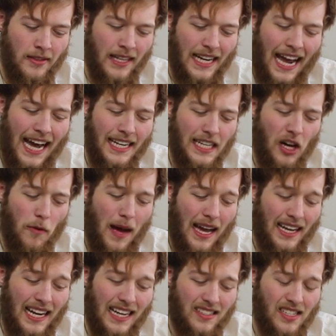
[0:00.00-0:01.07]
and I had to go back
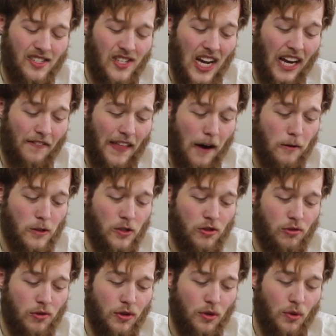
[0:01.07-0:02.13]
and actually check if that was
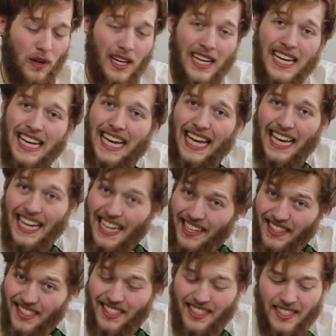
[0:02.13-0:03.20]
true. It
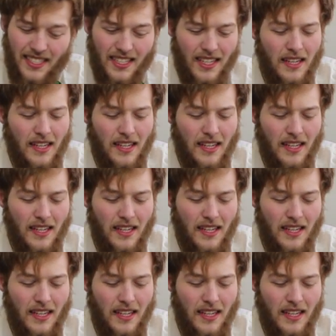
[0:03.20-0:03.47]
is.